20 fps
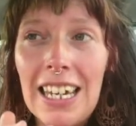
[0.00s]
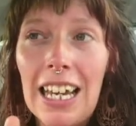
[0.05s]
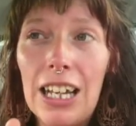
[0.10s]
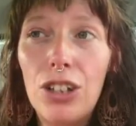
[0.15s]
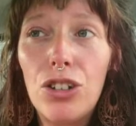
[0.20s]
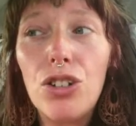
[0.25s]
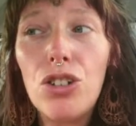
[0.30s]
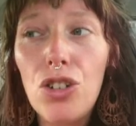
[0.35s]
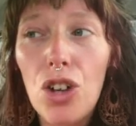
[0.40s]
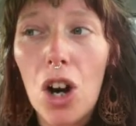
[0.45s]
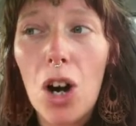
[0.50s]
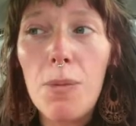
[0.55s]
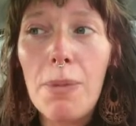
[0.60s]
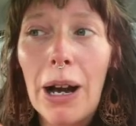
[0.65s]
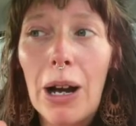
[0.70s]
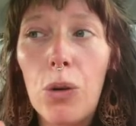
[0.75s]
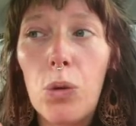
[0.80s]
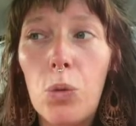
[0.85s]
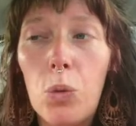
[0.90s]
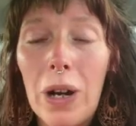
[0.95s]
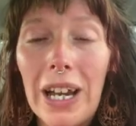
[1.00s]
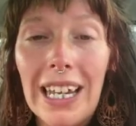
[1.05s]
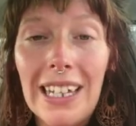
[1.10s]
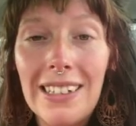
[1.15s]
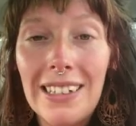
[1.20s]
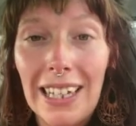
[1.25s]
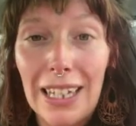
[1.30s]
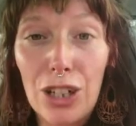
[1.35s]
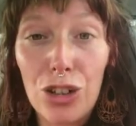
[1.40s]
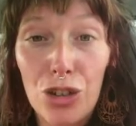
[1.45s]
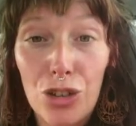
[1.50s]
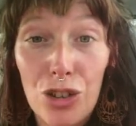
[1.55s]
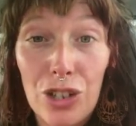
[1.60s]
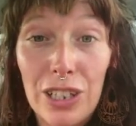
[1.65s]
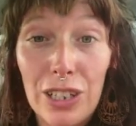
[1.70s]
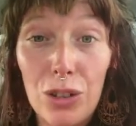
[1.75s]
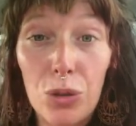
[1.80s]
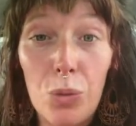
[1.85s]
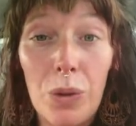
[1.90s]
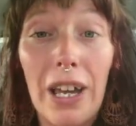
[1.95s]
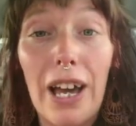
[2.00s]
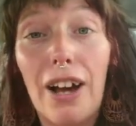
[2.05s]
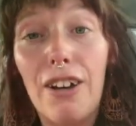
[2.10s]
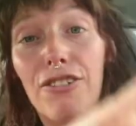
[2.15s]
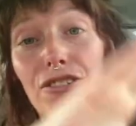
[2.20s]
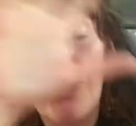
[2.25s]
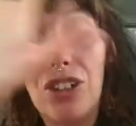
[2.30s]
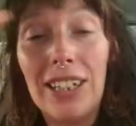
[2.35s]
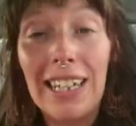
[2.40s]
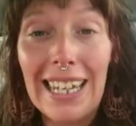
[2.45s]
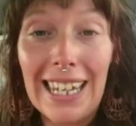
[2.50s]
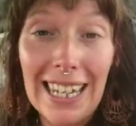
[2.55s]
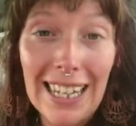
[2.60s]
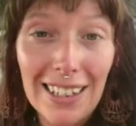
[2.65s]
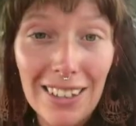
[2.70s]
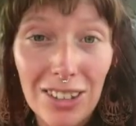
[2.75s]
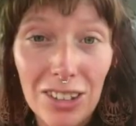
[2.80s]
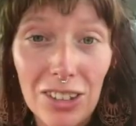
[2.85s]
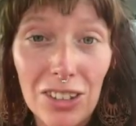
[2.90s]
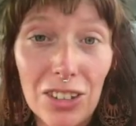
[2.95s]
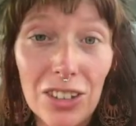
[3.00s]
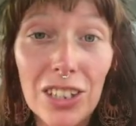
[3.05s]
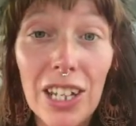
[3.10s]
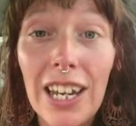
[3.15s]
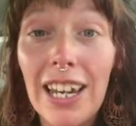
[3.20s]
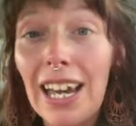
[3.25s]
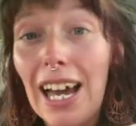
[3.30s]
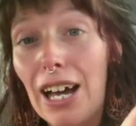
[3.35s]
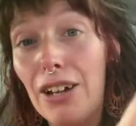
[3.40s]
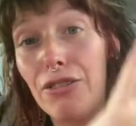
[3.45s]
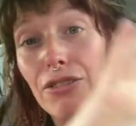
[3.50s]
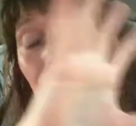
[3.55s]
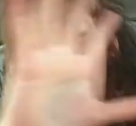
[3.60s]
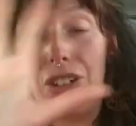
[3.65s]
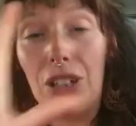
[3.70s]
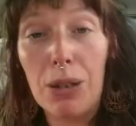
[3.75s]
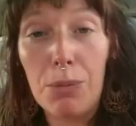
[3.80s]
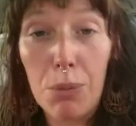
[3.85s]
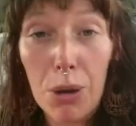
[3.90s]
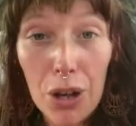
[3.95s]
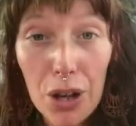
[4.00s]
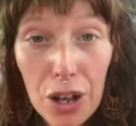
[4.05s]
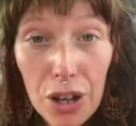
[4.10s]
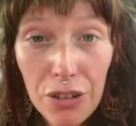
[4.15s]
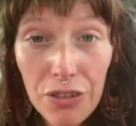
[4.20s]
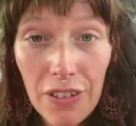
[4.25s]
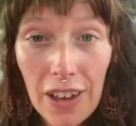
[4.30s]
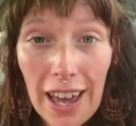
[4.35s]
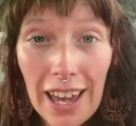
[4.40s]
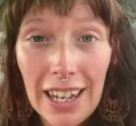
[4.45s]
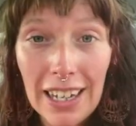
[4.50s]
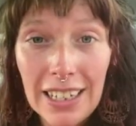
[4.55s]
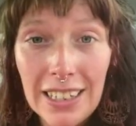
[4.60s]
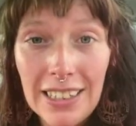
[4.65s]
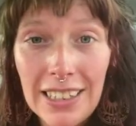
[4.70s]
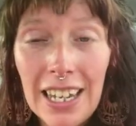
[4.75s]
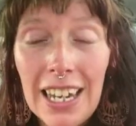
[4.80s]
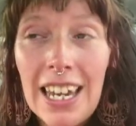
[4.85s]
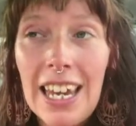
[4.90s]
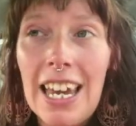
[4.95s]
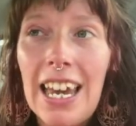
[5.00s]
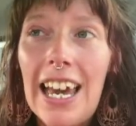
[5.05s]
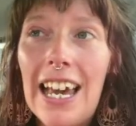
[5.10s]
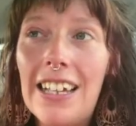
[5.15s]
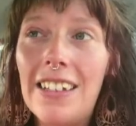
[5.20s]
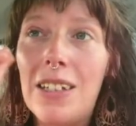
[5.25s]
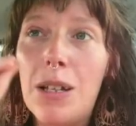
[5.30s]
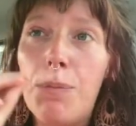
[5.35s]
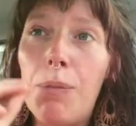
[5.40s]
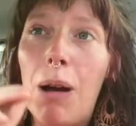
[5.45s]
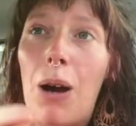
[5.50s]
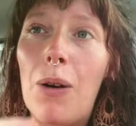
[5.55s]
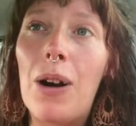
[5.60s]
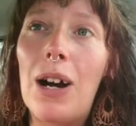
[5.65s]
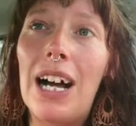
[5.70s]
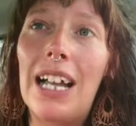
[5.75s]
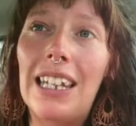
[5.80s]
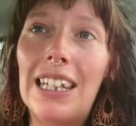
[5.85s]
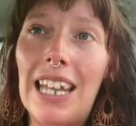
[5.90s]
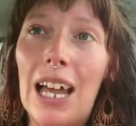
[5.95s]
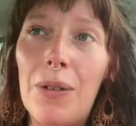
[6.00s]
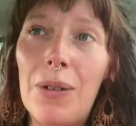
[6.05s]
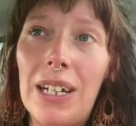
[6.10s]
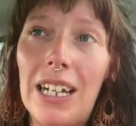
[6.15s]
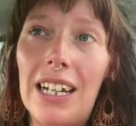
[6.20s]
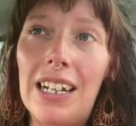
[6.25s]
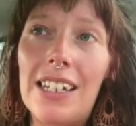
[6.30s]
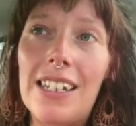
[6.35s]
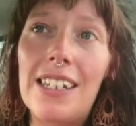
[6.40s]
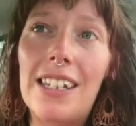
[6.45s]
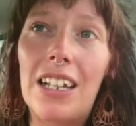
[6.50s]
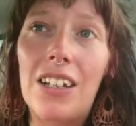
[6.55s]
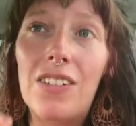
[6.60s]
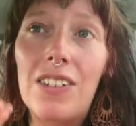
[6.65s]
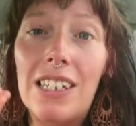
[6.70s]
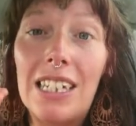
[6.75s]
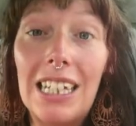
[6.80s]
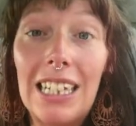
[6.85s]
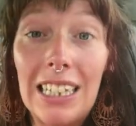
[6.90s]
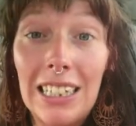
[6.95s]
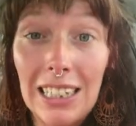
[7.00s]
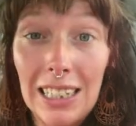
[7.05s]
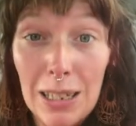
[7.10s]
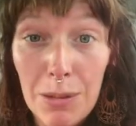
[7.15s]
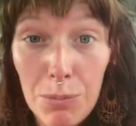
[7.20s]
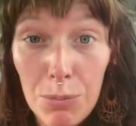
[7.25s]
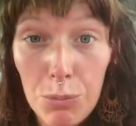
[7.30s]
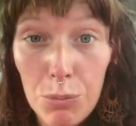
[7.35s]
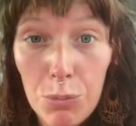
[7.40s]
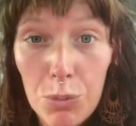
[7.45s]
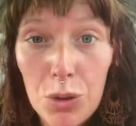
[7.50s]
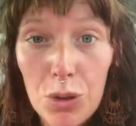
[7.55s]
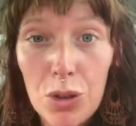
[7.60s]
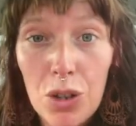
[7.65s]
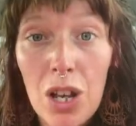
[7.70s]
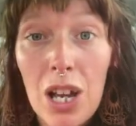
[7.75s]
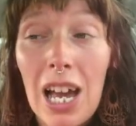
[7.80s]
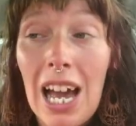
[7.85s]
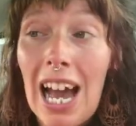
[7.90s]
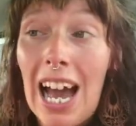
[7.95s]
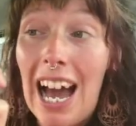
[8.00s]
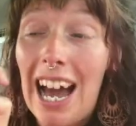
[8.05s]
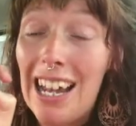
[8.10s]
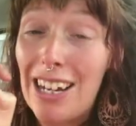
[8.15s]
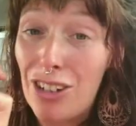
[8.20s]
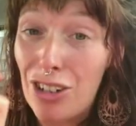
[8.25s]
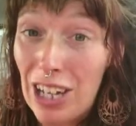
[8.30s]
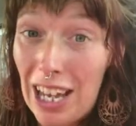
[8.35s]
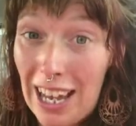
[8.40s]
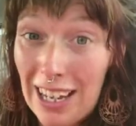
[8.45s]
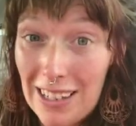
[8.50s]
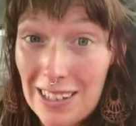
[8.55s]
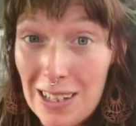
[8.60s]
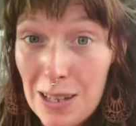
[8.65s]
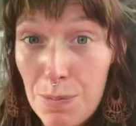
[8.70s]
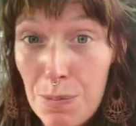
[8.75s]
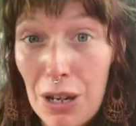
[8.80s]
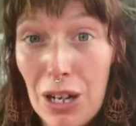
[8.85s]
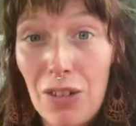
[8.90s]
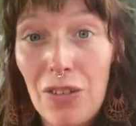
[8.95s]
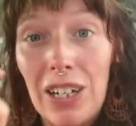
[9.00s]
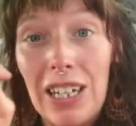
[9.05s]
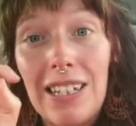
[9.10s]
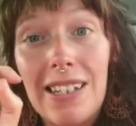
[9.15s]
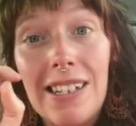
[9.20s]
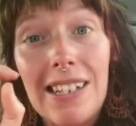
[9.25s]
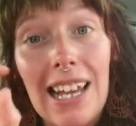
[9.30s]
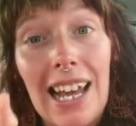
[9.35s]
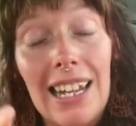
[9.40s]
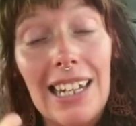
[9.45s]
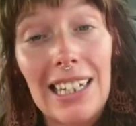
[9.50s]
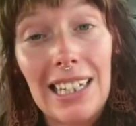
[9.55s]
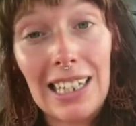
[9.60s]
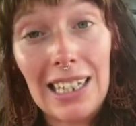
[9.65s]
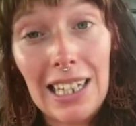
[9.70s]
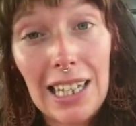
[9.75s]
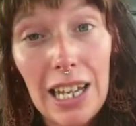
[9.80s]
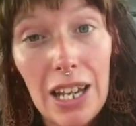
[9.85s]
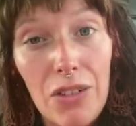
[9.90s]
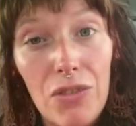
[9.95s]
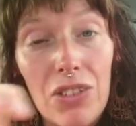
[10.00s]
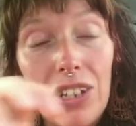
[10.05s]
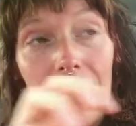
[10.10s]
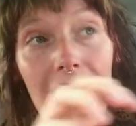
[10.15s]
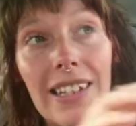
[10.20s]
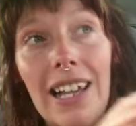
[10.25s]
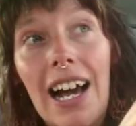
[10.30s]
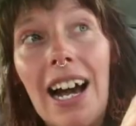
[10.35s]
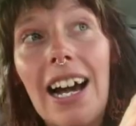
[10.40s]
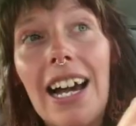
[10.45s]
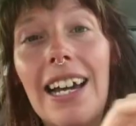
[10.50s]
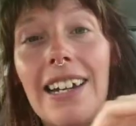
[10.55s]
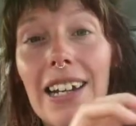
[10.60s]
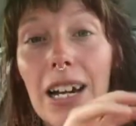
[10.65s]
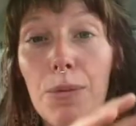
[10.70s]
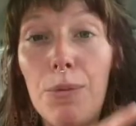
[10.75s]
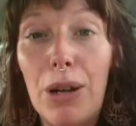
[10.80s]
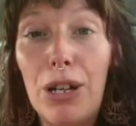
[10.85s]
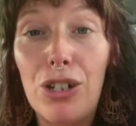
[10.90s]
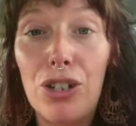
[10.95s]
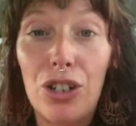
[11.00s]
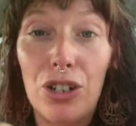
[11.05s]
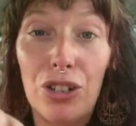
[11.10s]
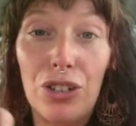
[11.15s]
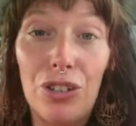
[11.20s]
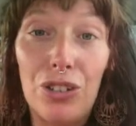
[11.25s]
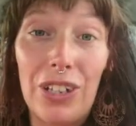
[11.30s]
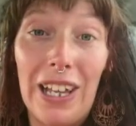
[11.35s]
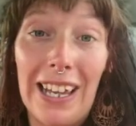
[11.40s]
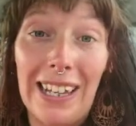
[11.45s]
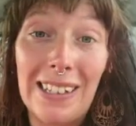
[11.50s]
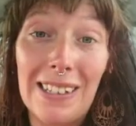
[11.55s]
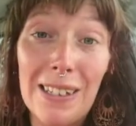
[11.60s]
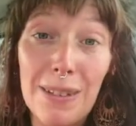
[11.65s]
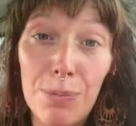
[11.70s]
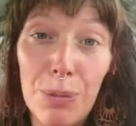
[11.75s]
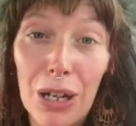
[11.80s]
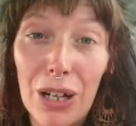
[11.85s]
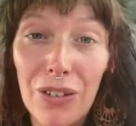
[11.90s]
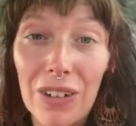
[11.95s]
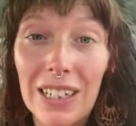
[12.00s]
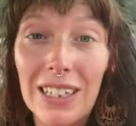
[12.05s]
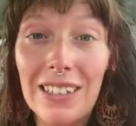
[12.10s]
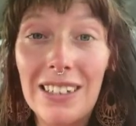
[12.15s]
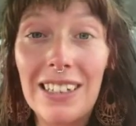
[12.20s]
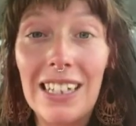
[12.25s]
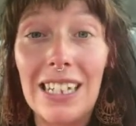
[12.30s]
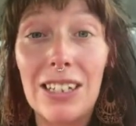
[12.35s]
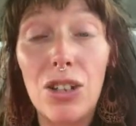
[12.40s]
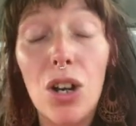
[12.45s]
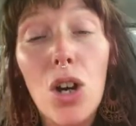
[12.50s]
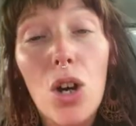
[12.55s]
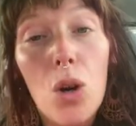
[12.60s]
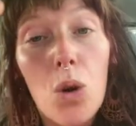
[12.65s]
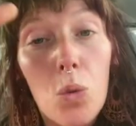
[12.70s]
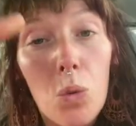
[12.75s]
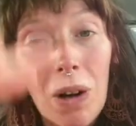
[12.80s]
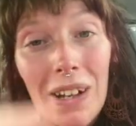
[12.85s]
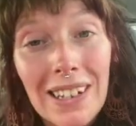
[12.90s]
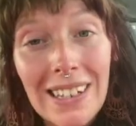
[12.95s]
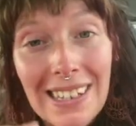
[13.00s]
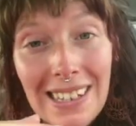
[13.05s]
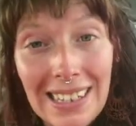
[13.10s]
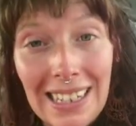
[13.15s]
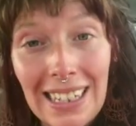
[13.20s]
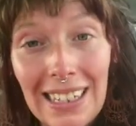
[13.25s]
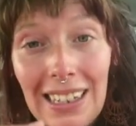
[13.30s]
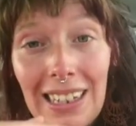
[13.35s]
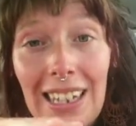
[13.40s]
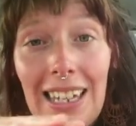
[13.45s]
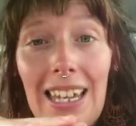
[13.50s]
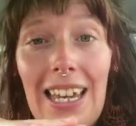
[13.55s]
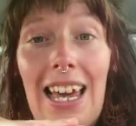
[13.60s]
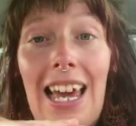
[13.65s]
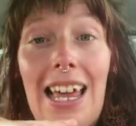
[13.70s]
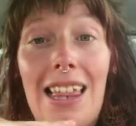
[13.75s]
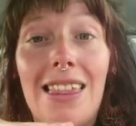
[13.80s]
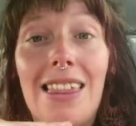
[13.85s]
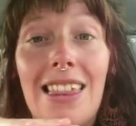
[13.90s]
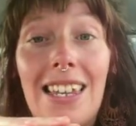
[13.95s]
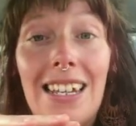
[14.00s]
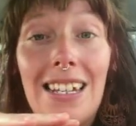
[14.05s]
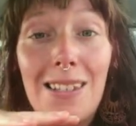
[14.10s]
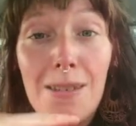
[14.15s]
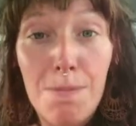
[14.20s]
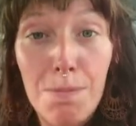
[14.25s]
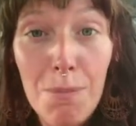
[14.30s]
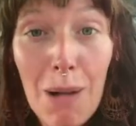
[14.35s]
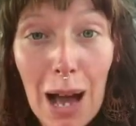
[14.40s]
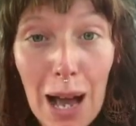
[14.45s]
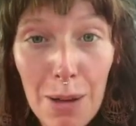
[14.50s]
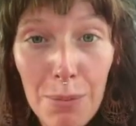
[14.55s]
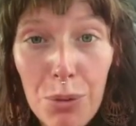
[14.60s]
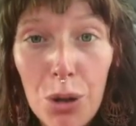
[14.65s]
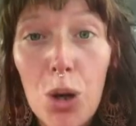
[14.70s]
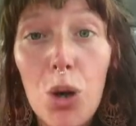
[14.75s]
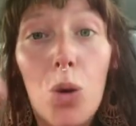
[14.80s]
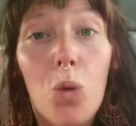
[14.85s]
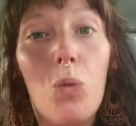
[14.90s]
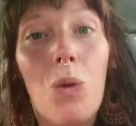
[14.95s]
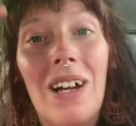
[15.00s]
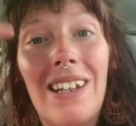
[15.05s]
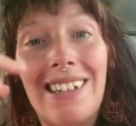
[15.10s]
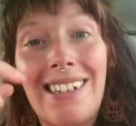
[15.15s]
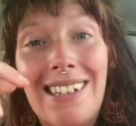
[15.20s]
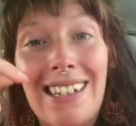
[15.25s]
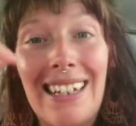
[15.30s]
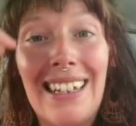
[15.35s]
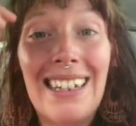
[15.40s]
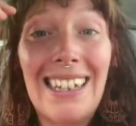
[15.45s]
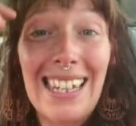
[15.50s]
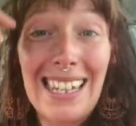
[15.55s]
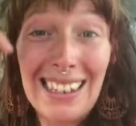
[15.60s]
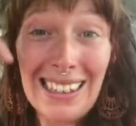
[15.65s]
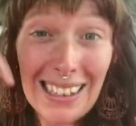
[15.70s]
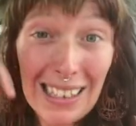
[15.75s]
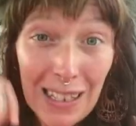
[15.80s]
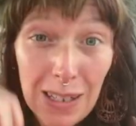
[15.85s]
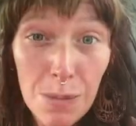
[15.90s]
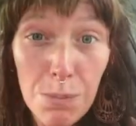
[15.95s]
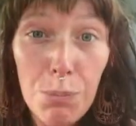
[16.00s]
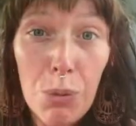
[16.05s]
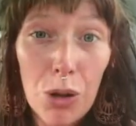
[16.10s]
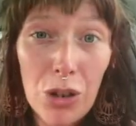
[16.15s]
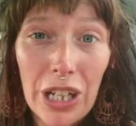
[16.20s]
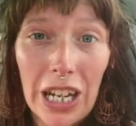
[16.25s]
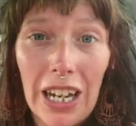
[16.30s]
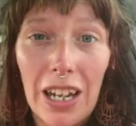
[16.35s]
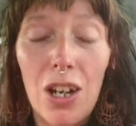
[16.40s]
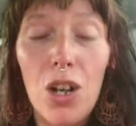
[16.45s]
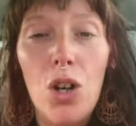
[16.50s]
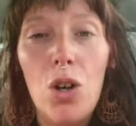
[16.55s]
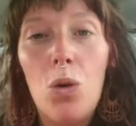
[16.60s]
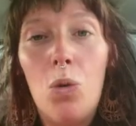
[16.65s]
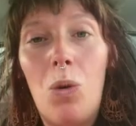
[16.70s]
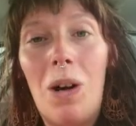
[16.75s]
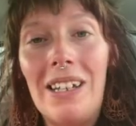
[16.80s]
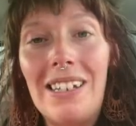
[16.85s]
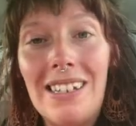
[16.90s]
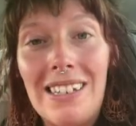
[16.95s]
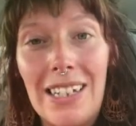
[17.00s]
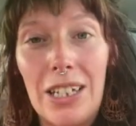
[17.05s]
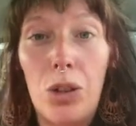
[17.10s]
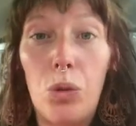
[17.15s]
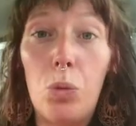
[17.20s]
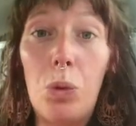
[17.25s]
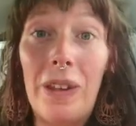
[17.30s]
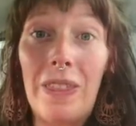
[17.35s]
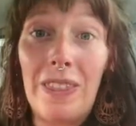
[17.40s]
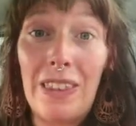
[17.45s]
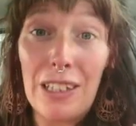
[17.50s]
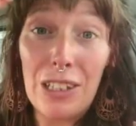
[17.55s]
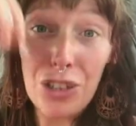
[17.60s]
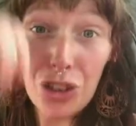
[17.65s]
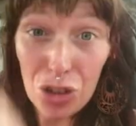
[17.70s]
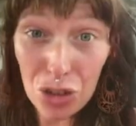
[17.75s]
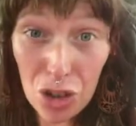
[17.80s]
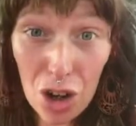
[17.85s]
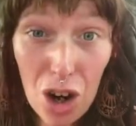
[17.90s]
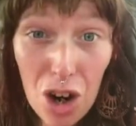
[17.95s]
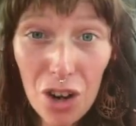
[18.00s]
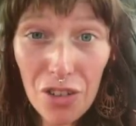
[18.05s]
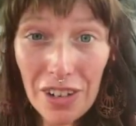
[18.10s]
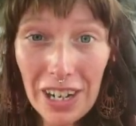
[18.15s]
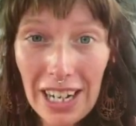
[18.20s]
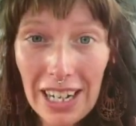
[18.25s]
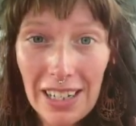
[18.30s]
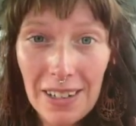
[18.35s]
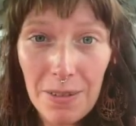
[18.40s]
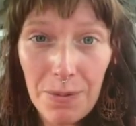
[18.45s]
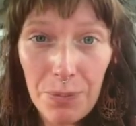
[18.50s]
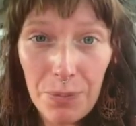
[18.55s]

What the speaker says: It's not about waiting until we are fully healed and fully perfect. It's about allowing ourselves to glimpse and experience and live these higher dimensional experiences while still in this map, while still in this body, while still with this story.